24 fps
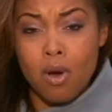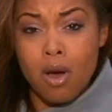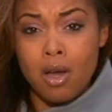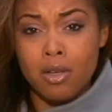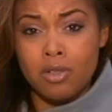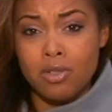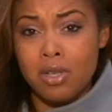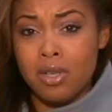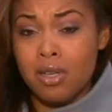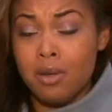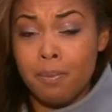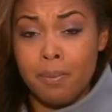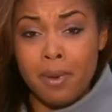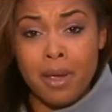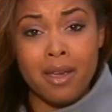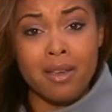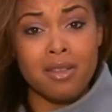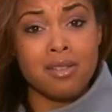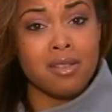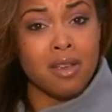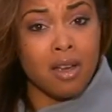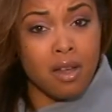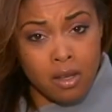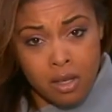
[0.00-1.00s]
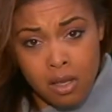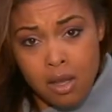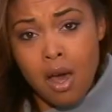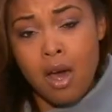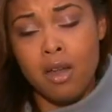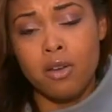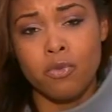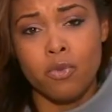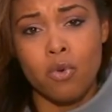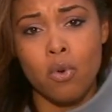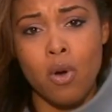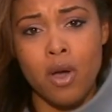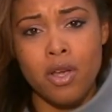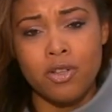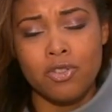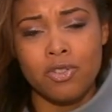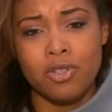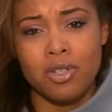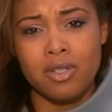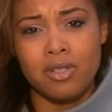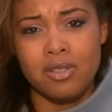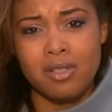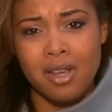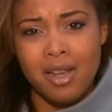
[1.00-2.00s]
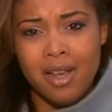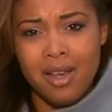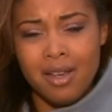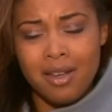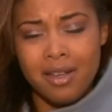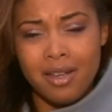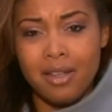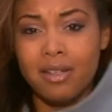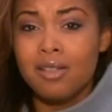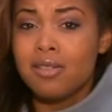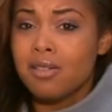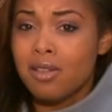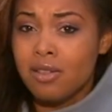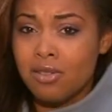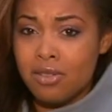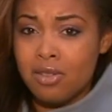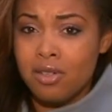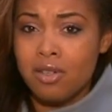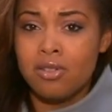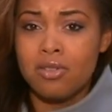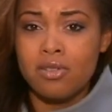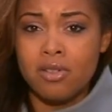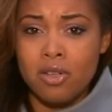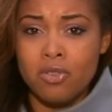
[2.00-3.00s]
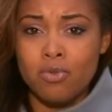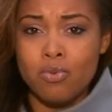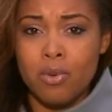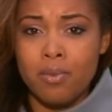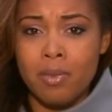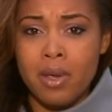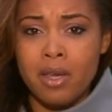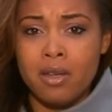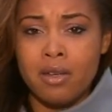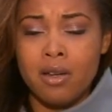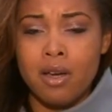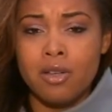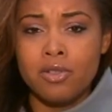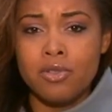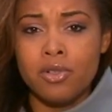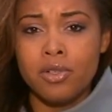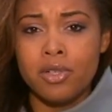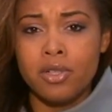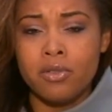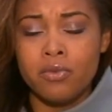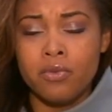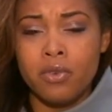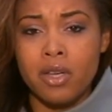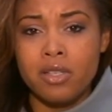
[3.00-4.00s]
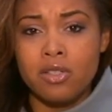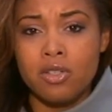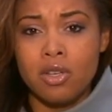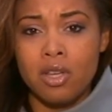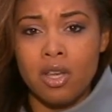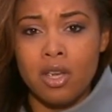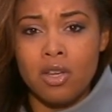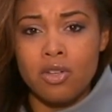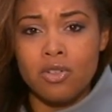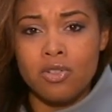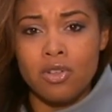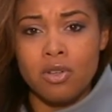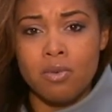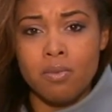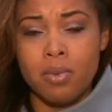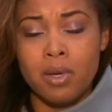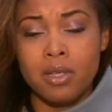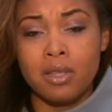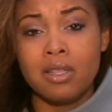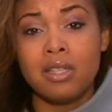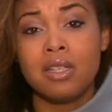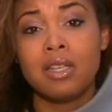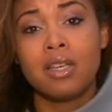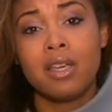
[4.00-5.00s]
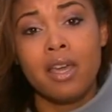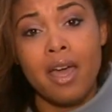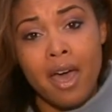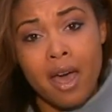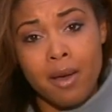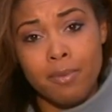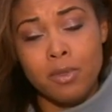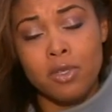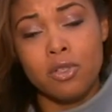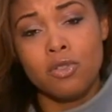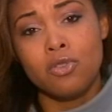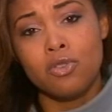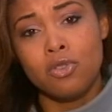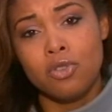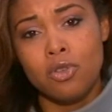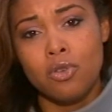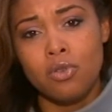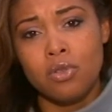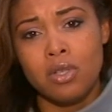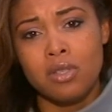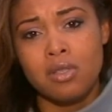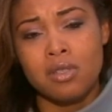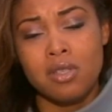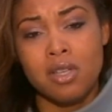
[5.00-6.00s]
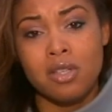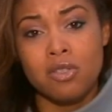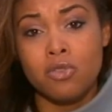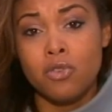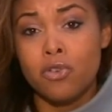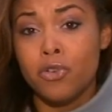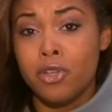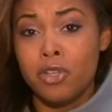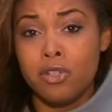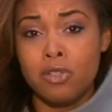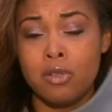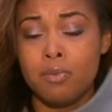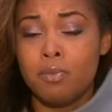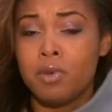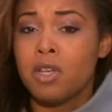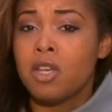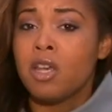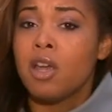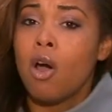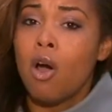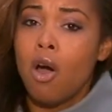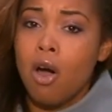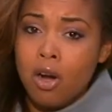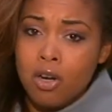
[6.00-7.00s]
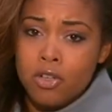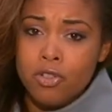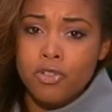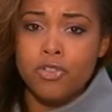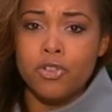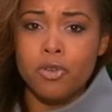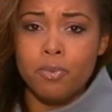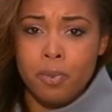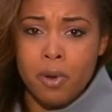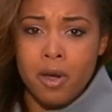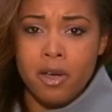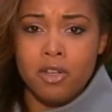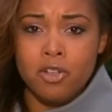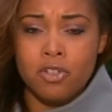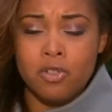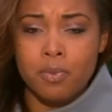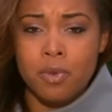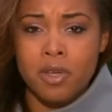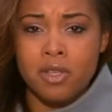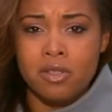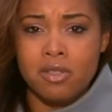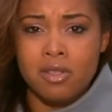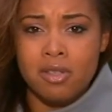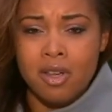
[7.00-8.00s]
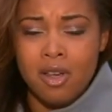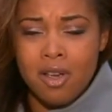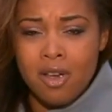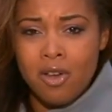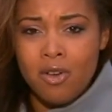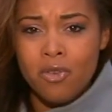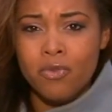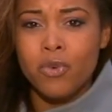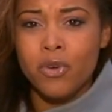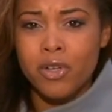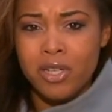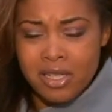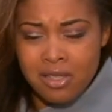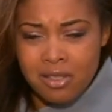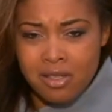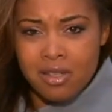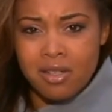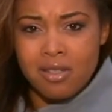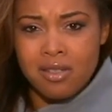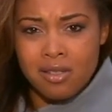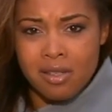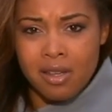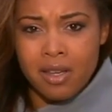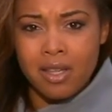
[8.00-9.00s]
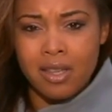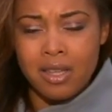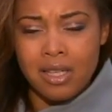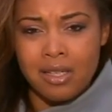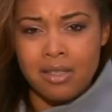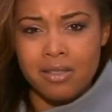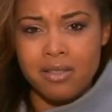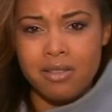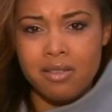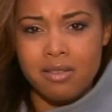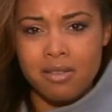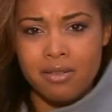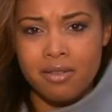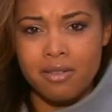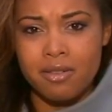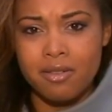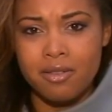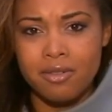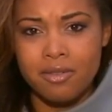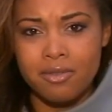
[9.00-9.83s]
watch, and it begs a lot of questions. Now, this incident does remain under investigation, but the captain's union says there needs to be harsher punishments for incidents like this.